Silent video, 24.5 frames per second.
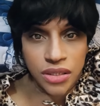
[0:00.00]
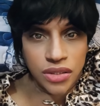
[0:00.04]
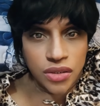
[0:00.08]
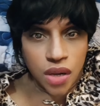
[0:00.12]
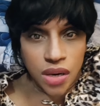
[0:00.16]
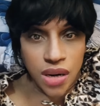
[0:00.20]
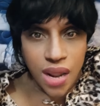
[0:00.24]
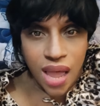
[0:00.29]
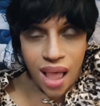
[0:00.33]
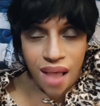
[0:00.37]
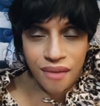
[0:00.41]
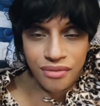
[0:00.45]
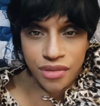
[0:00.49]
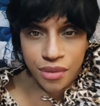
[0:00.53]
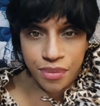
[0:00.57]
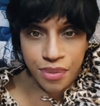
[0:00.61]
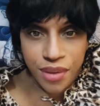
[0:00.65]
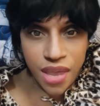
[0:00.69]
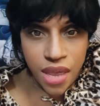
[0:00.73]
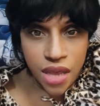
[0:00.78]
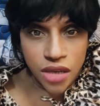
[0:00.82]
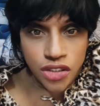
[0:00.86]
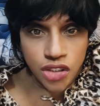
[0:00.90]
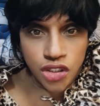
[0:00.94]
is going to have to
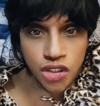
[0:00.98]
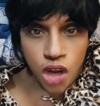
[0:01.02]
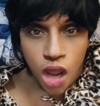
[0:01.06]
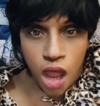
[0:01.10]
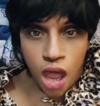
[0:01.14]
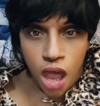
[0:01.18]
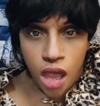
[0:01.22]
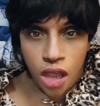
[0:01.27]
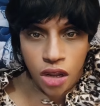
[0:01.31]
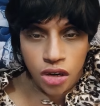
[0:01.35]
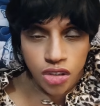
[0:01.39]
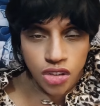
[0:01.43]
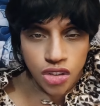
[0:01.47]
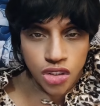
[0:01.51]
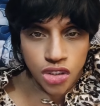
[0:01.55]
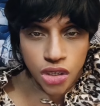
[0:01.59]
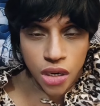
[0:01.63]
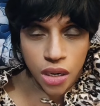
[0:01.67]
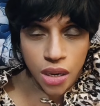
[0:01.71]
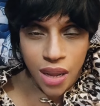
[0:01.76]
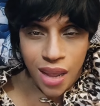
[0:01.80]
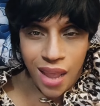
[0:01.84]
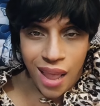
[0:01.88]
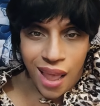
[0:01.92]
be exchanged.